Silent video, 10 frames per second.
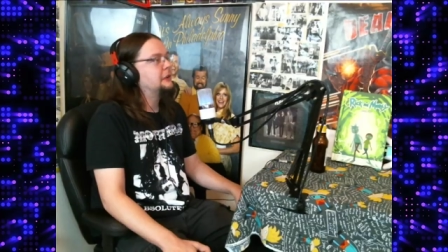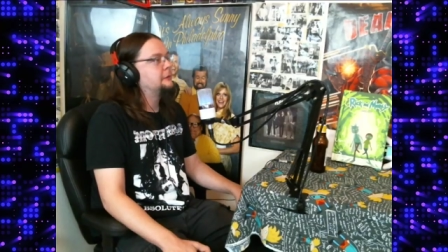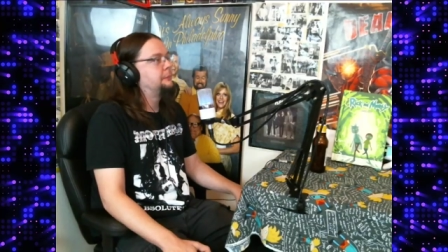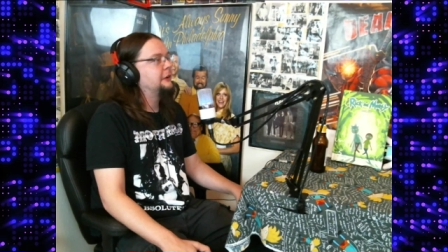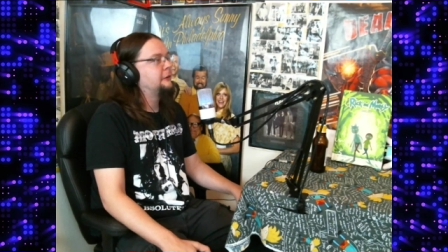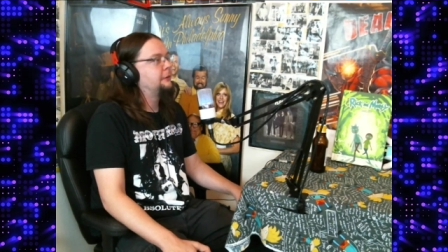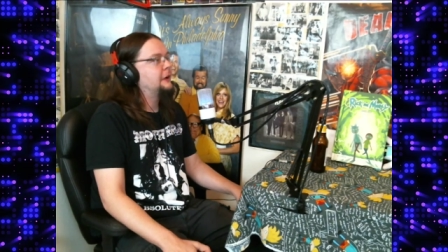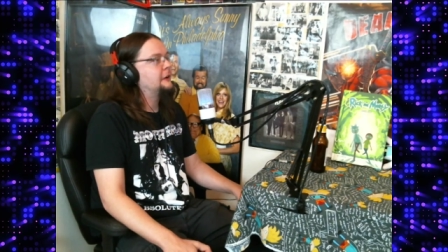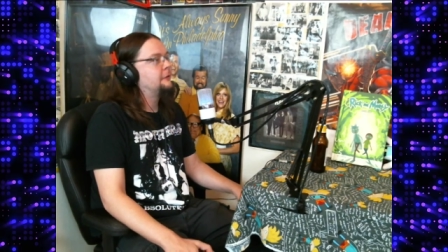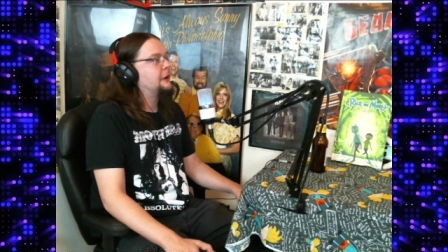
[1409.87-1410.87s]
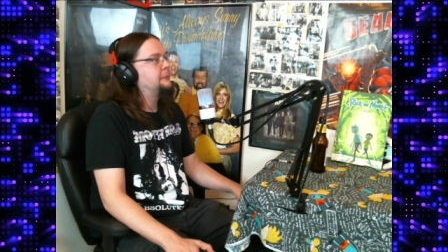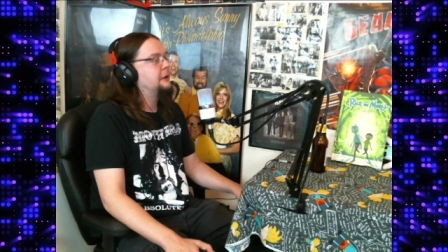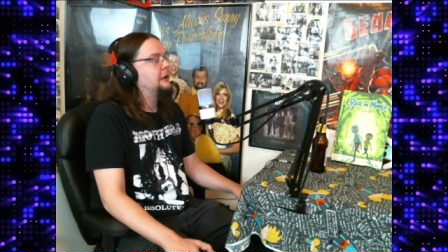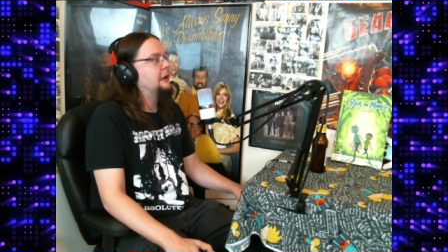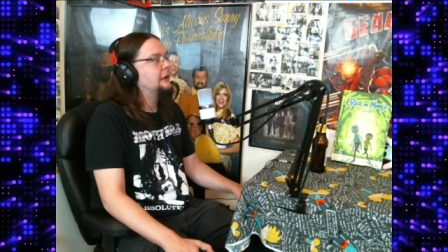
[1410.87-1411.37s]
a big fan of
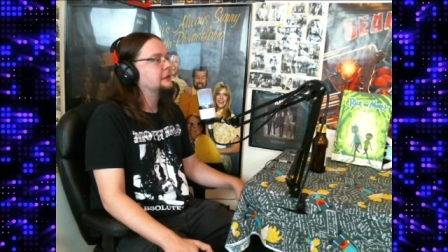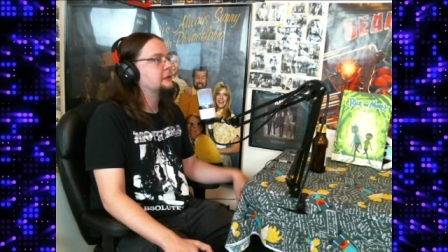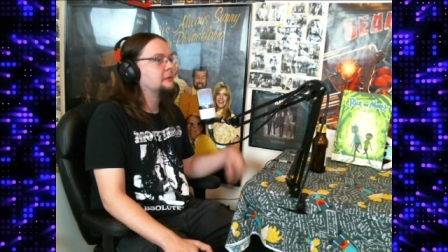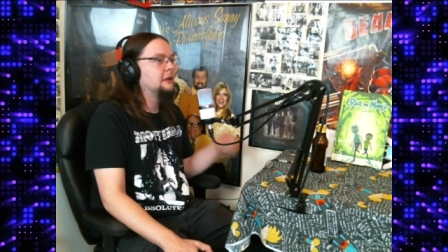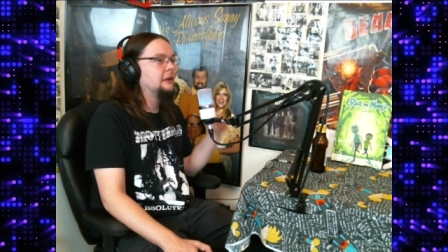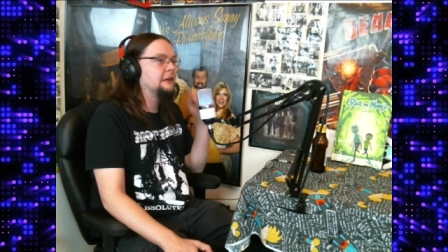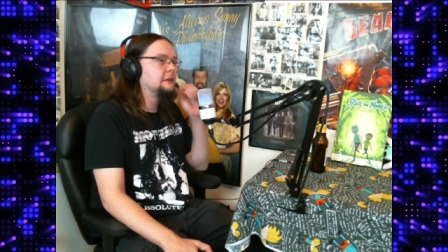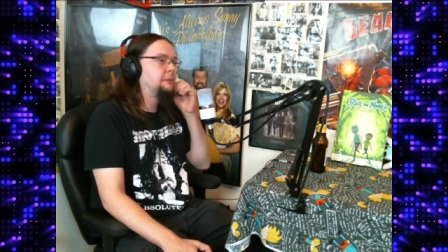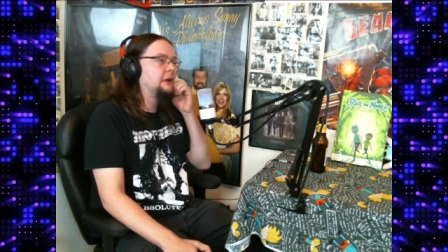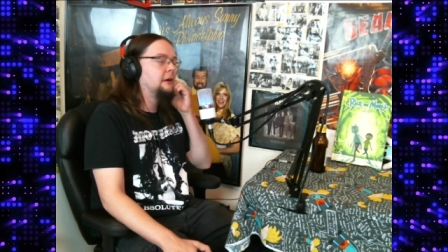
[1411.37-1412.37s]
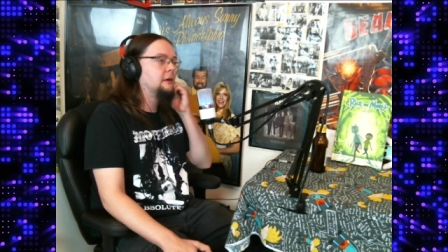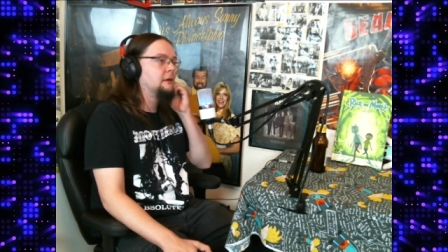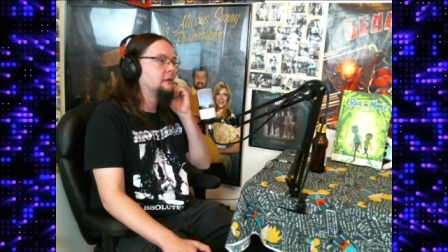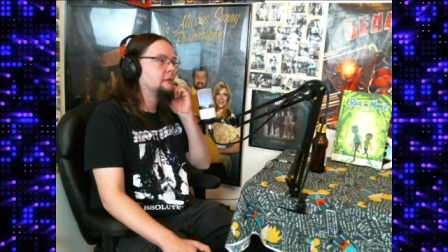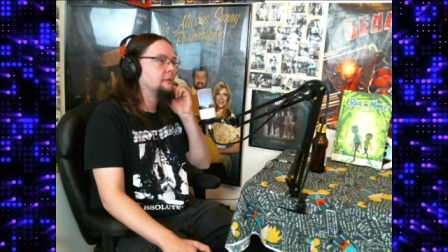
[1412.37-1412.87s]
IPAs. I don't really like the bitter
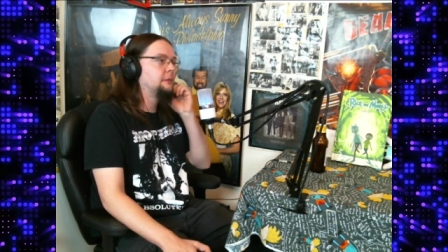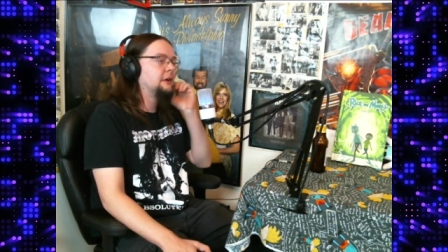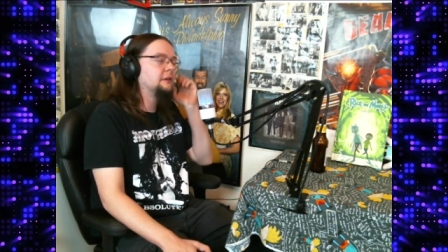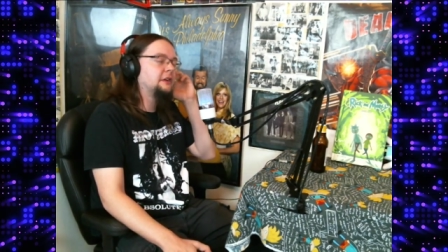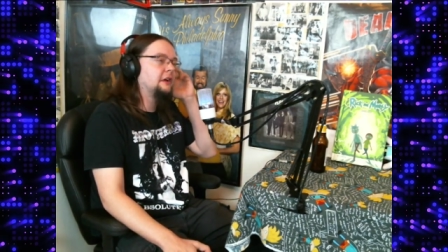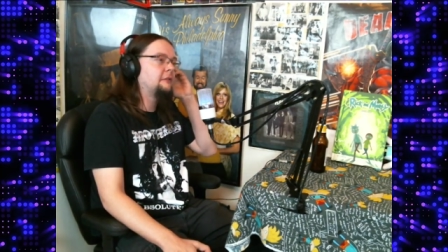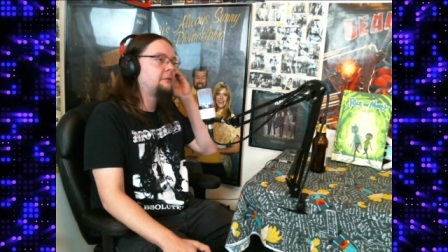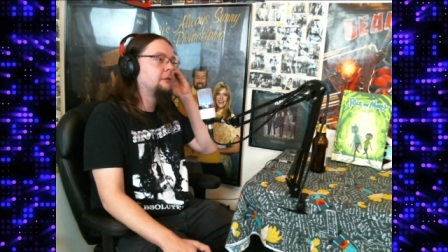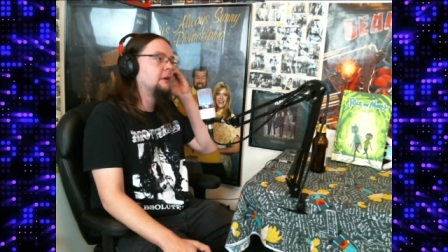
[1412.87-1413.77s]
stuff,